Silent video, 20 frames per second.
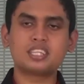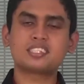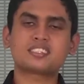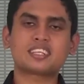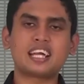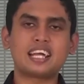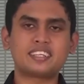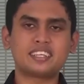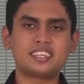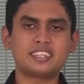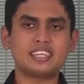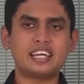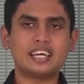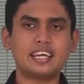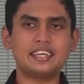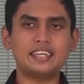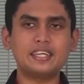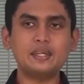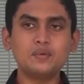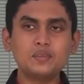
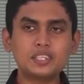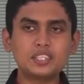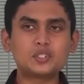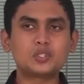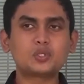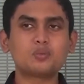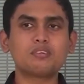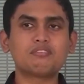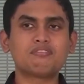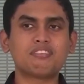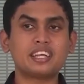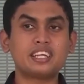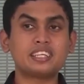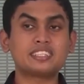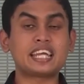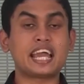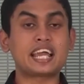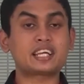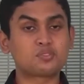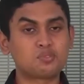criteria, you need to be very
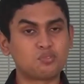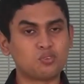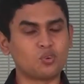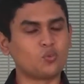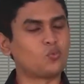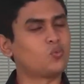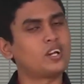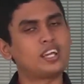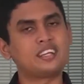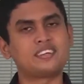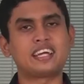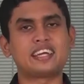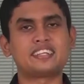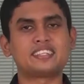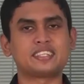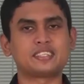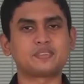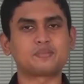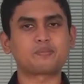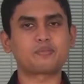tactful while
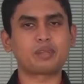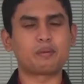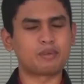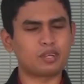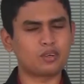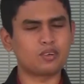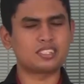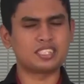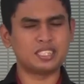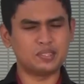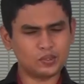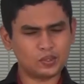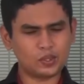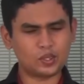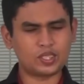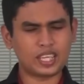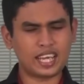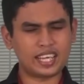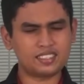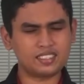writing, because you
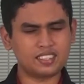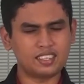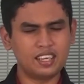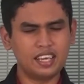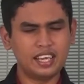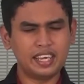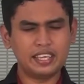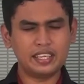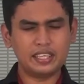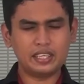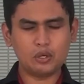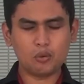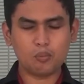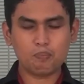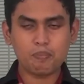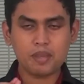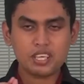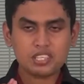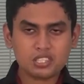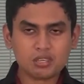know that
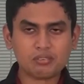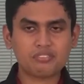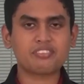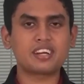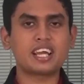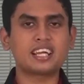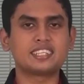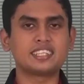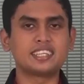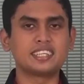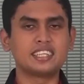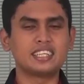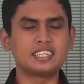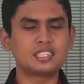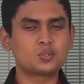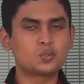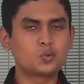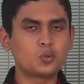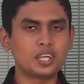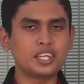your piece of writing
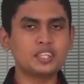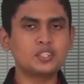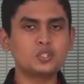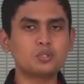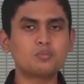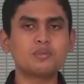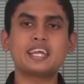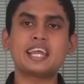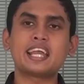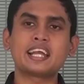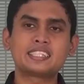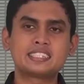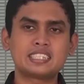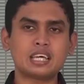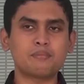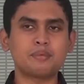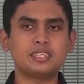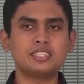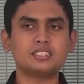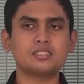is going to be
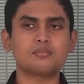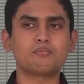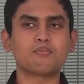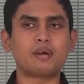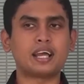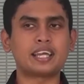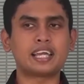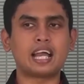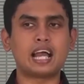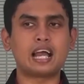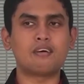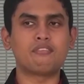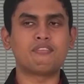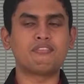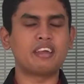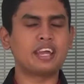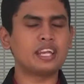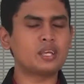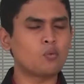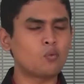examined by a
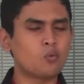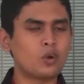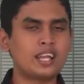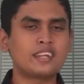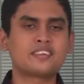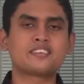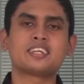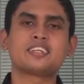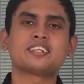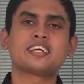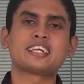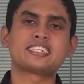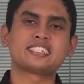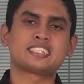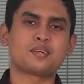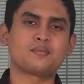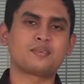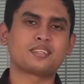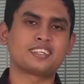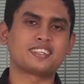very well-trained
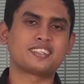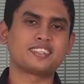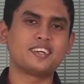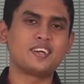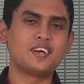examiner.